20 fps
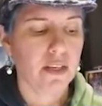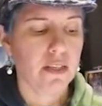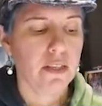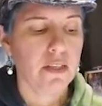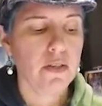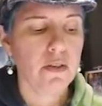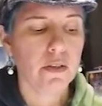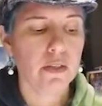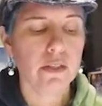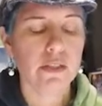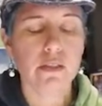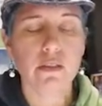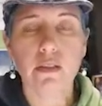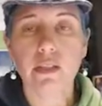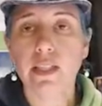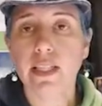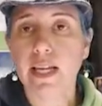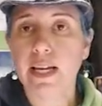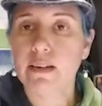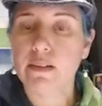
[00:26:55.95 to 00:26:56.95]
You can do
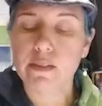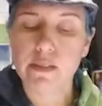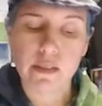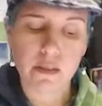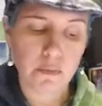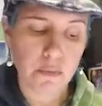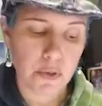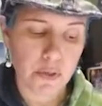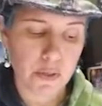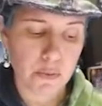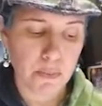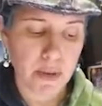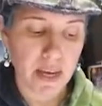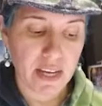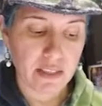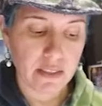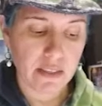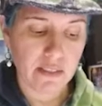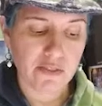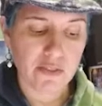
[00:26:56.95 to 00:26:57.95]
clouds in
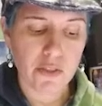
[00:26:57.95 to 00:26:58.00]
perspective.